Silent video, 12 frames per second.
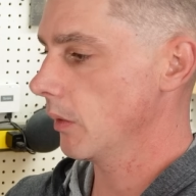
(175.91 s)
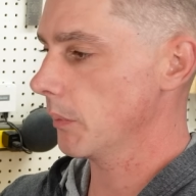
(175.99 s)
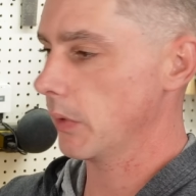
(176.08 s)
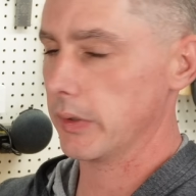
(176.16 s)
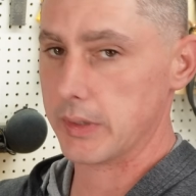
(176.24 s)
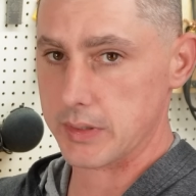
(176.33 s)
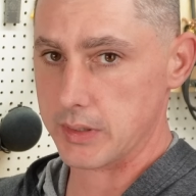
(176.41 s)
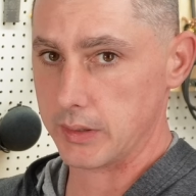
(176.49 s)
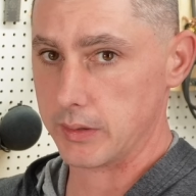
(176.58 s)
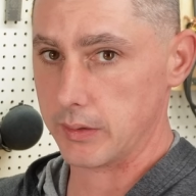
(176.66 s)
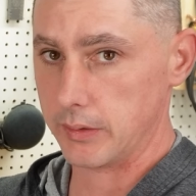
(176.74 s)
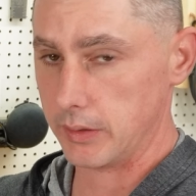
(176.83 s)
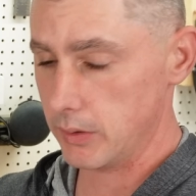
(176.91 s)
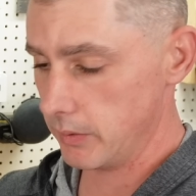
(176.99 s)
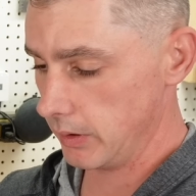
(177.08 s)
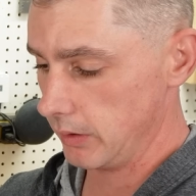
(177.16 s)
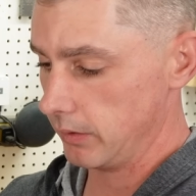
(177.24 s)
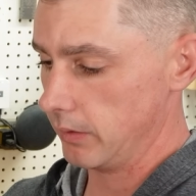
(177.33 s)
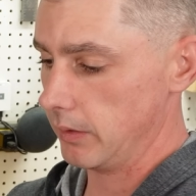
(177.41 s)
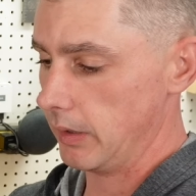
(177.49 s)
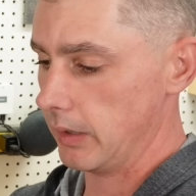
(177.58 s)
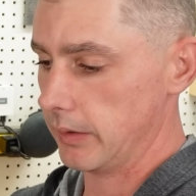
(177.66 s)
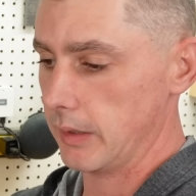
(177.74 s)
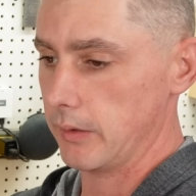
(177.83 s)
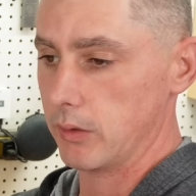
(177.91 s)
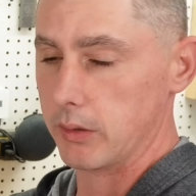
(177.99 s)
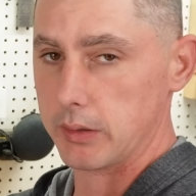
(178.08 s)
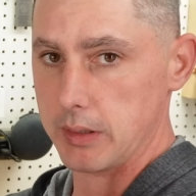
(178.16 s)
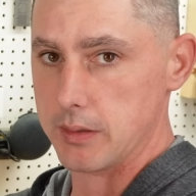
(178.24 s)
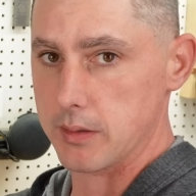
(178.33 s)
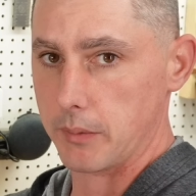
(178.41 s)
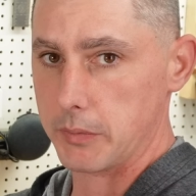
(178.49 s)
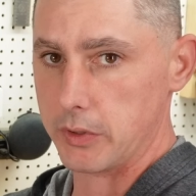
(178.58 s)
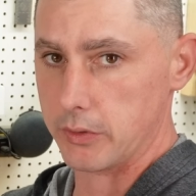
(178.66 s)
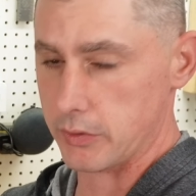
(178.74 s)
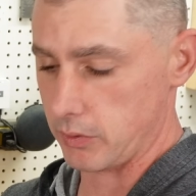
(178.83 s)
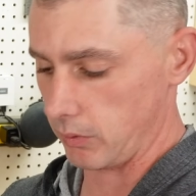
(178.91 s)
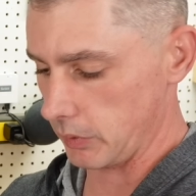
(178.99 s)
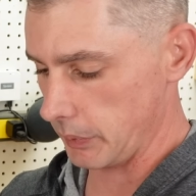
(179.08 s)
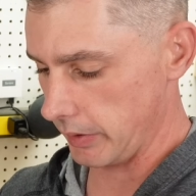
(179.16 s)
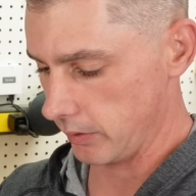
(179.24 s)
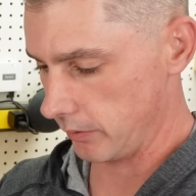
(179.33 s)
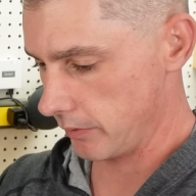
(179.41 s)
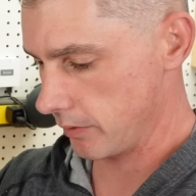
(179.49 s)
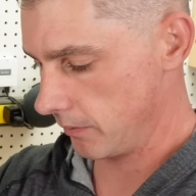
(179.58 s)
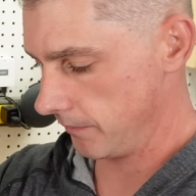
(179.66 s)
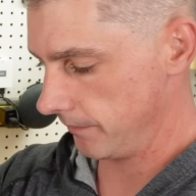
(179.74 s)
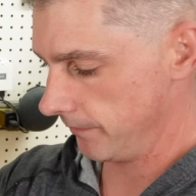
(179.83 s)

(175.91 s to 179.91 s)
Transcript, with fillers: put this into the unit, and then hook these up to your solar panels.